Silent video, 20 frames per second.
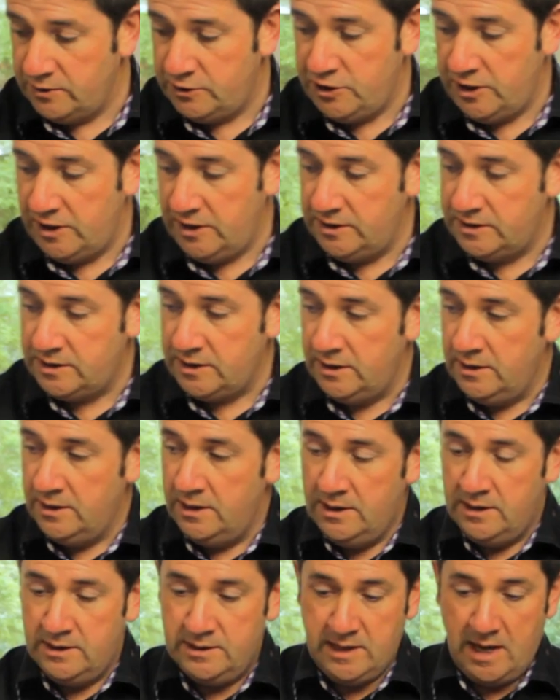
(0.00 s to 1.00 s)
cheese,
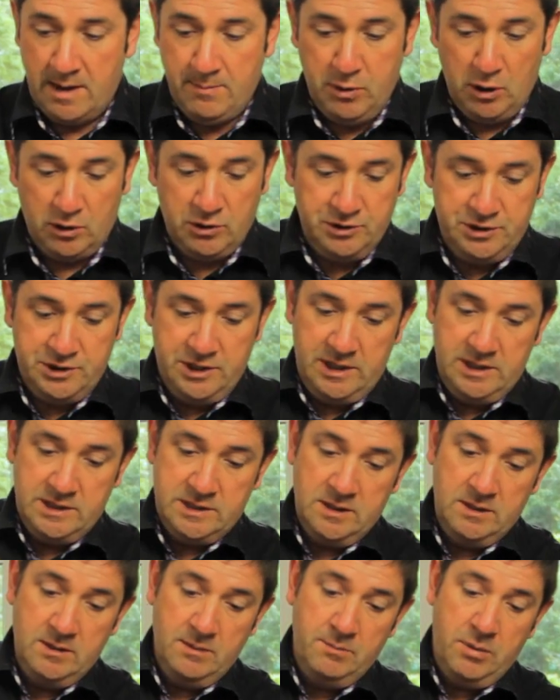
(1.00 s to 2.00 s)
just get a block of cheese,
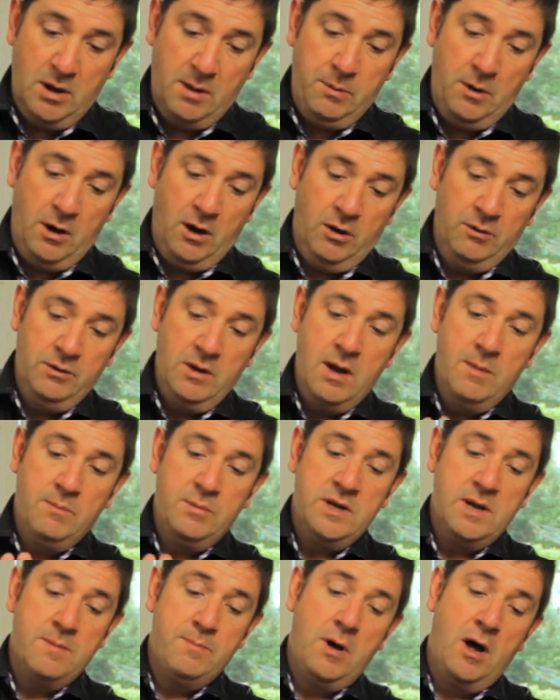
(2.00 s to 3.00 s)
pop it on, put
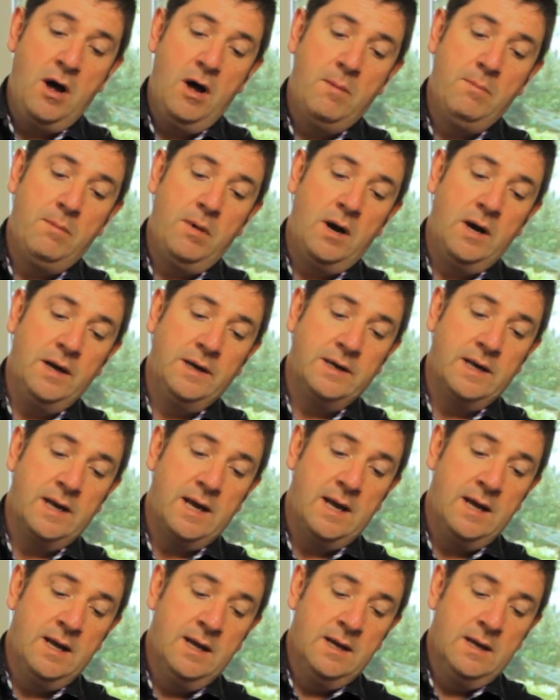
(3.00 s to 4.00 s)
your palm behind
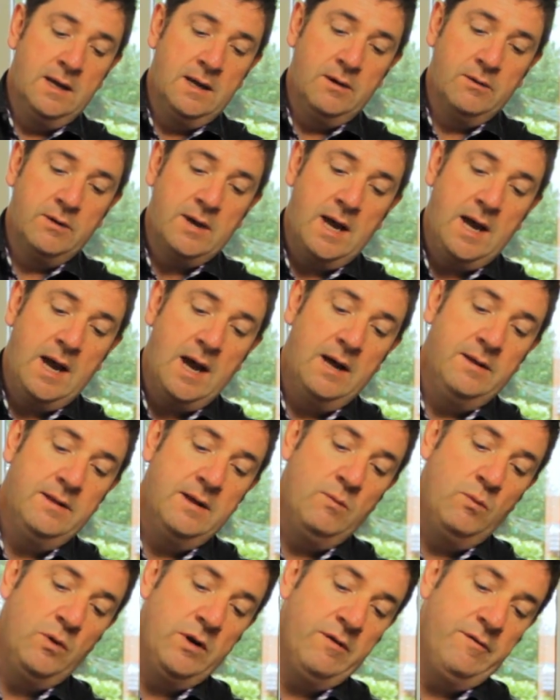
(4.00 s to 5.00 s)
it, okay, and
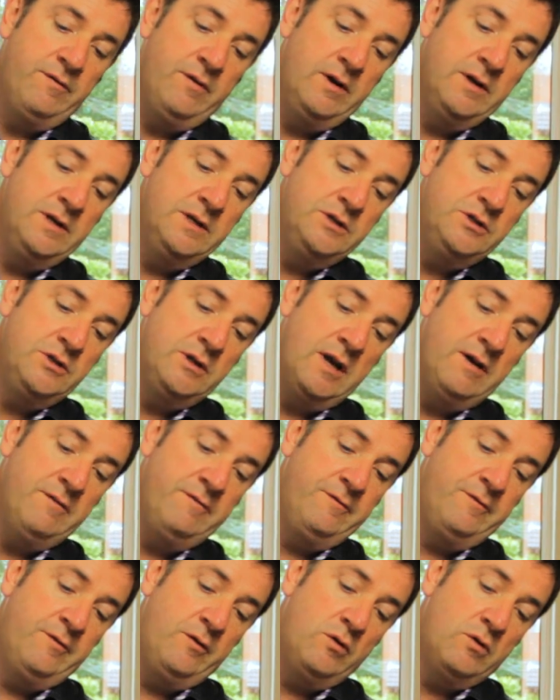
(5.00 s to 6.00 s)
then what you find is you get
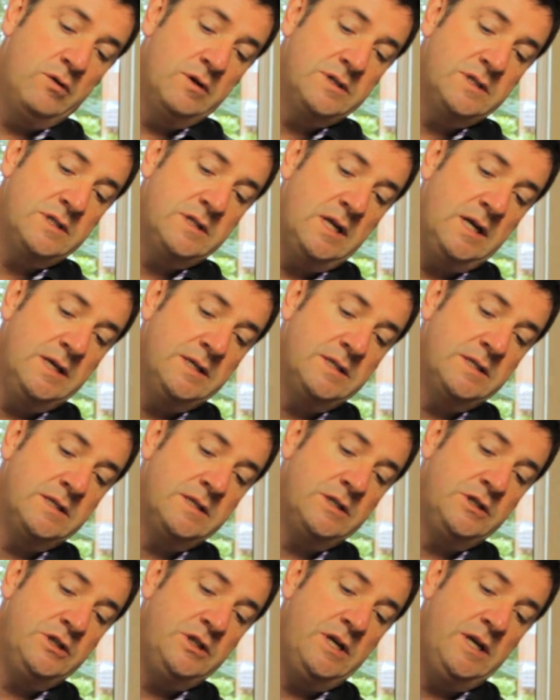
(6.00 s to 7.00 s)
4 slices
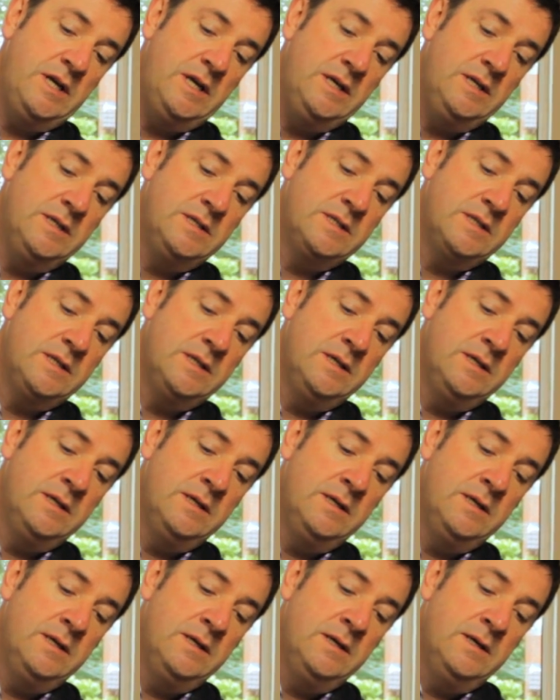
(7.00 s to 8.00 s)
of cheese,
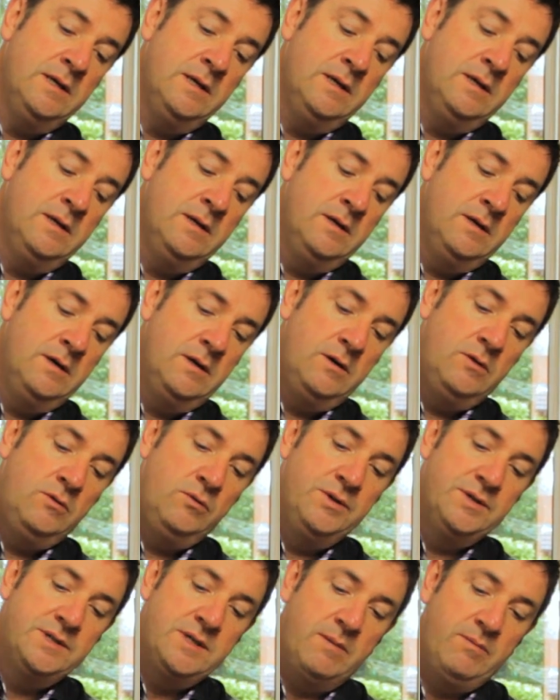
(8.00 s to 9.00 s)
all
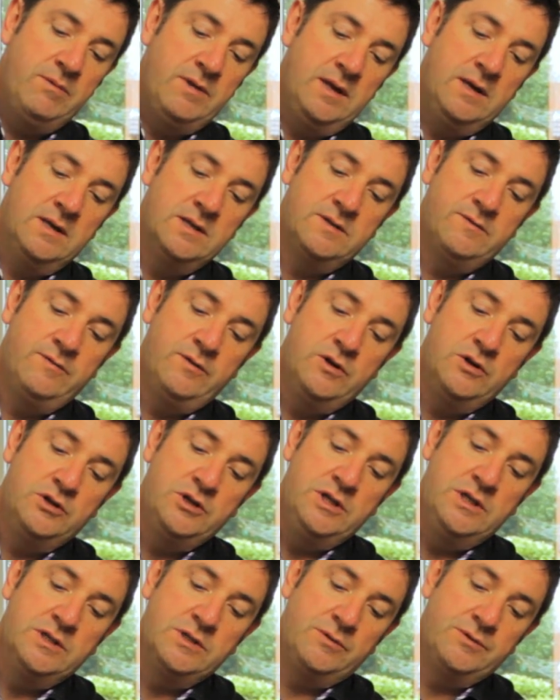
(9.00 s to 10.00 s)
the same thickness for your
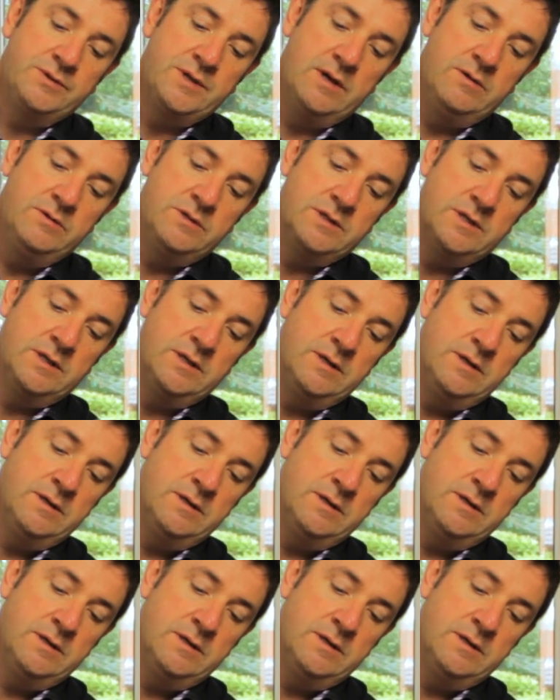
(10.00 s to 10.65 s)
cheese on toast.